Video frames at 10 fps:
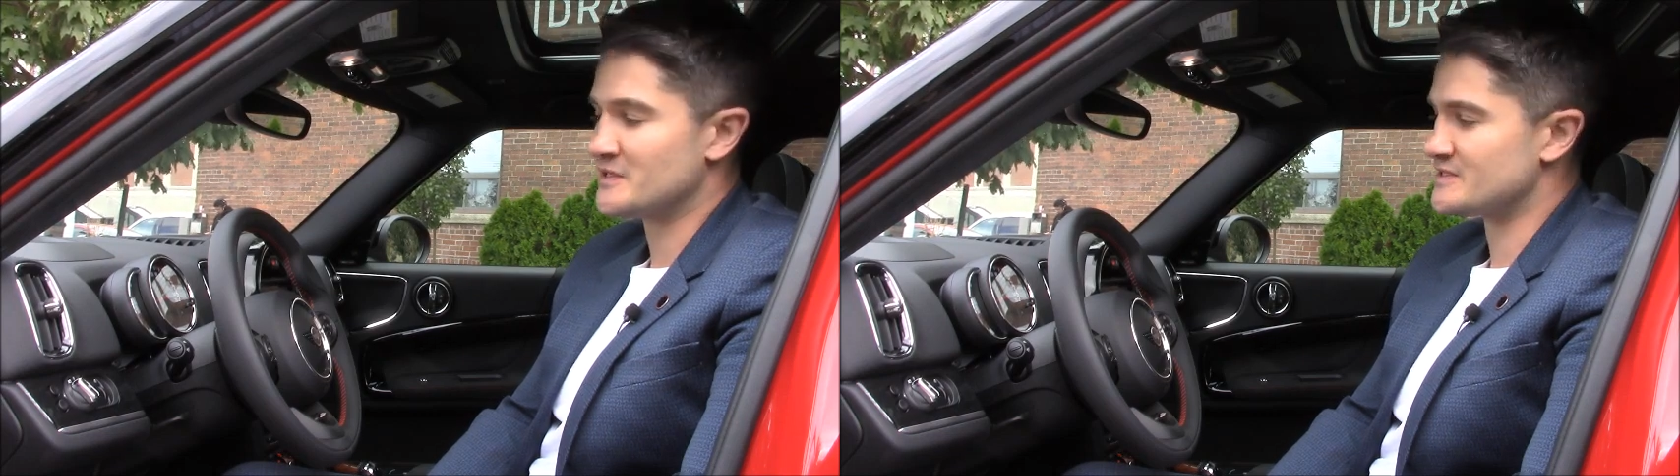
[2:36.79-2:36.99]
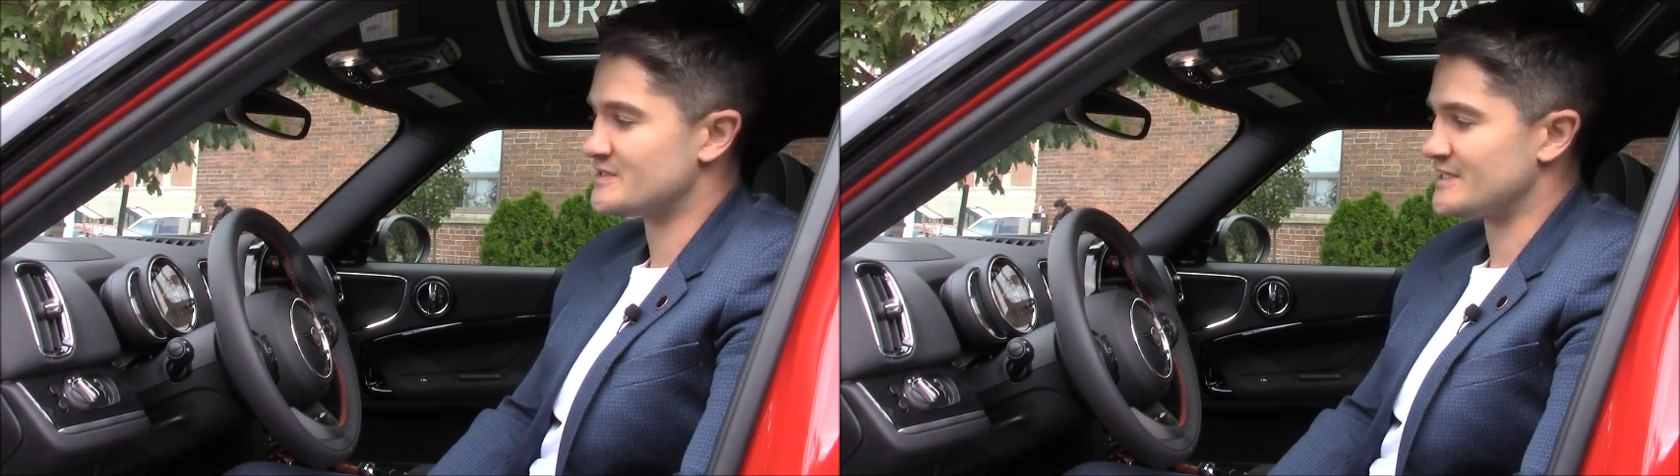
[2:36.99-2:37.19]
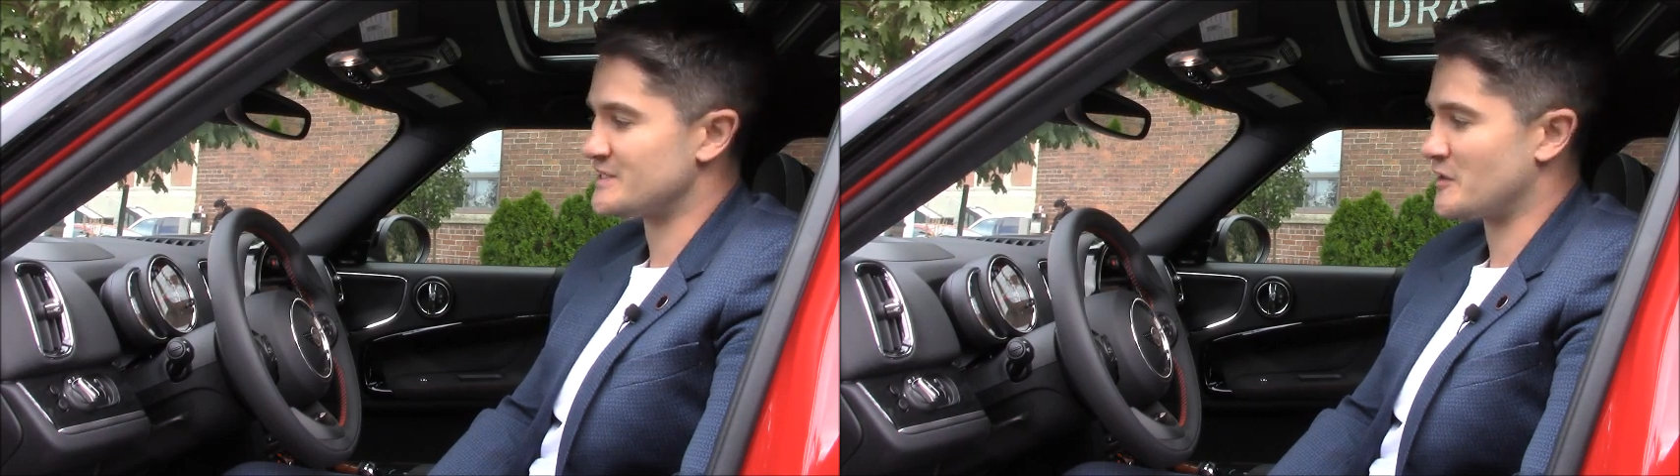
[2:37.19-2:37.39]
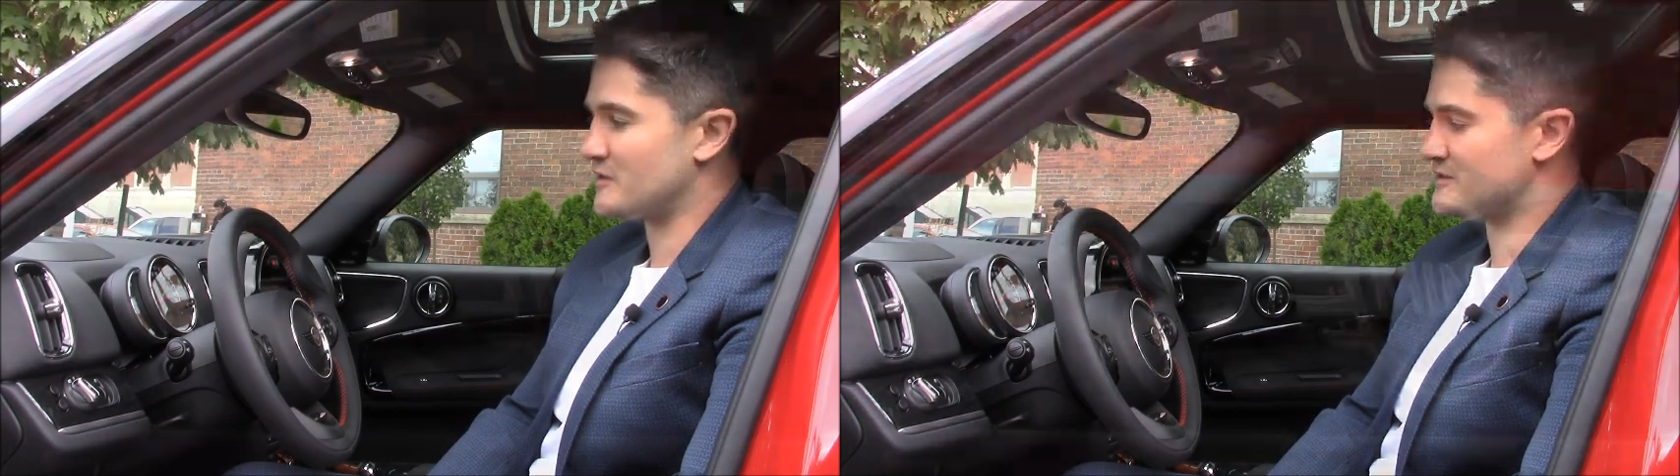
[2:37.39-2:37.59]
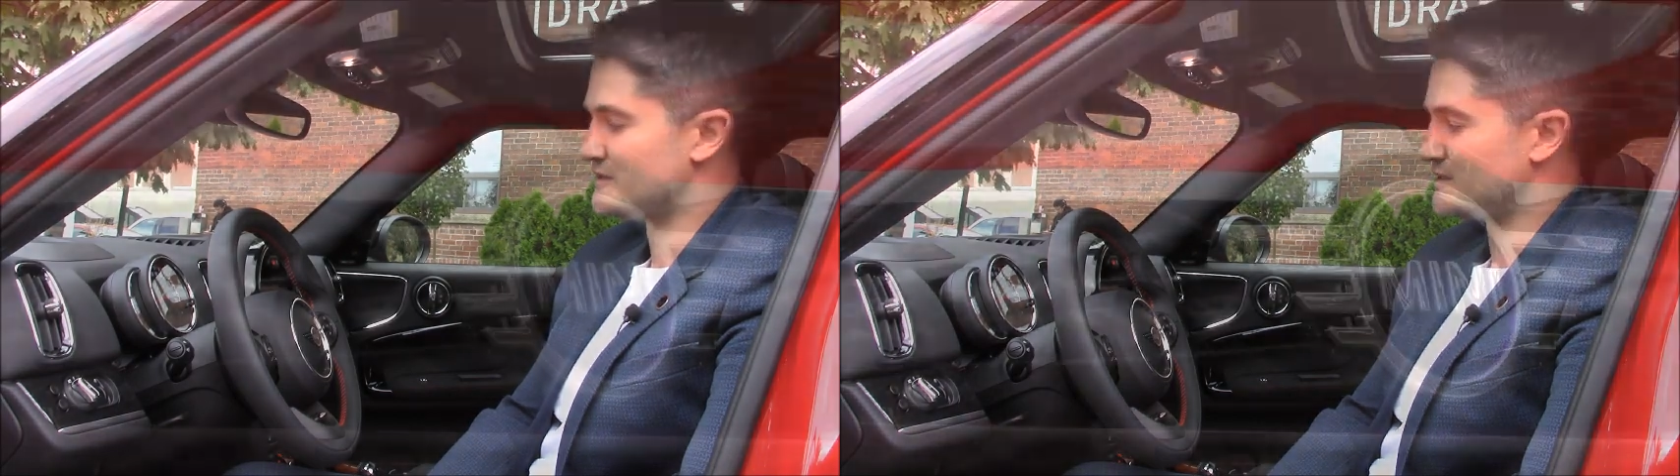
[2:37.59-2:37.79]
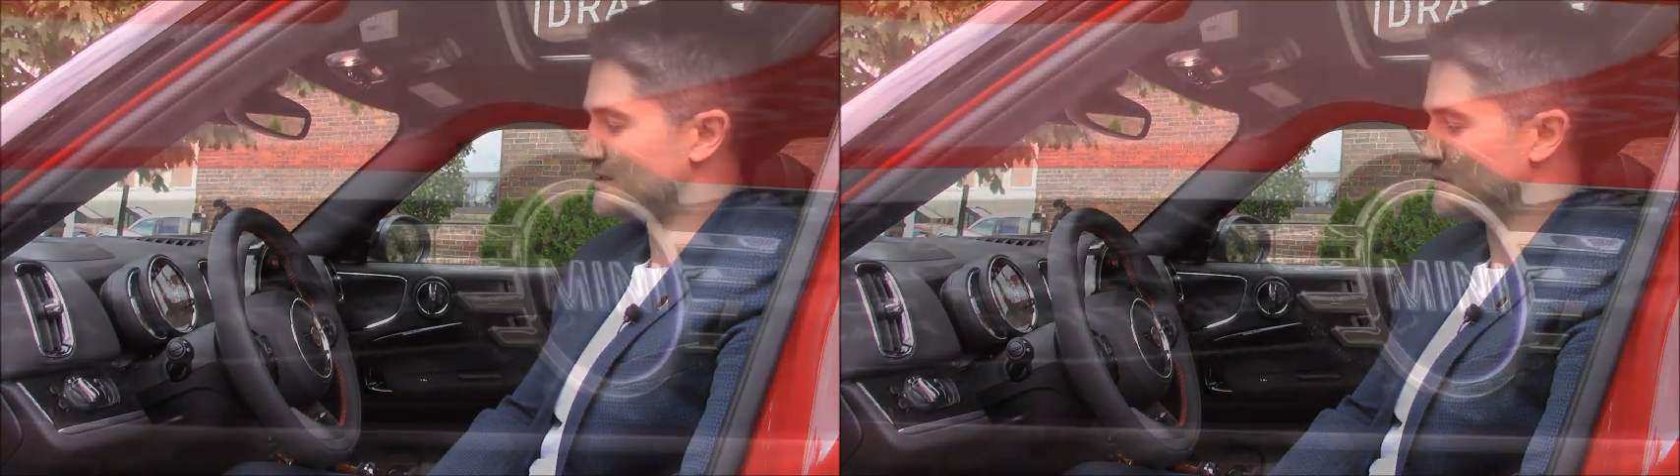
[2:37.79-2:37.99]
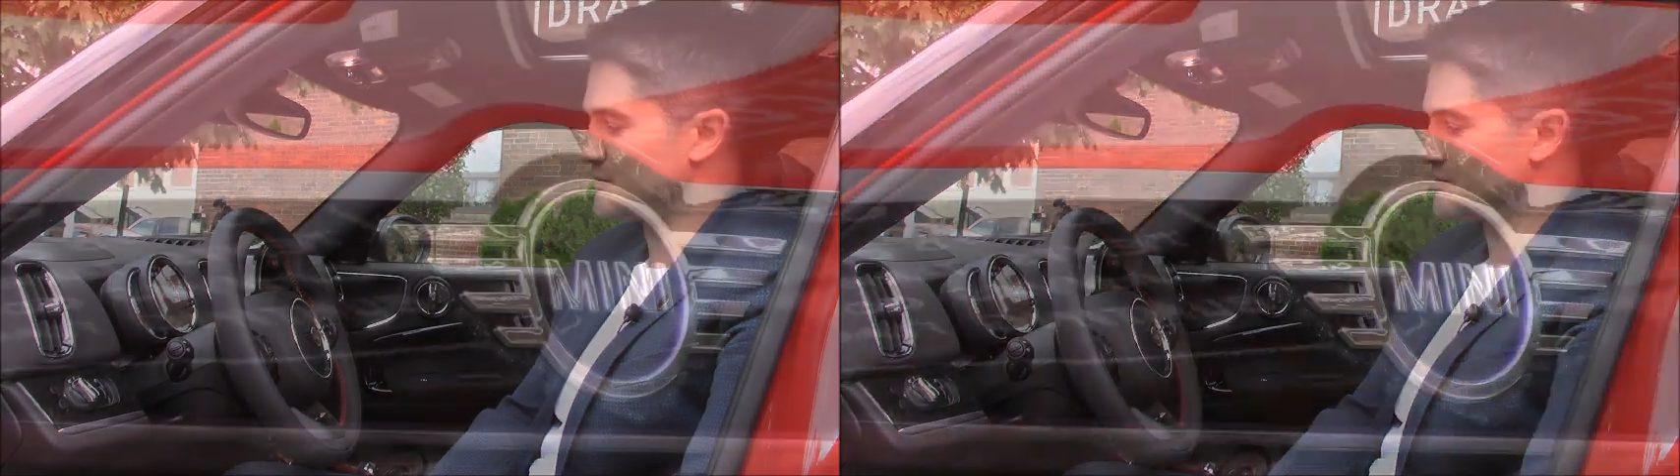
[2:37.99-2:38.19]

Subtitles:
because these cars are to be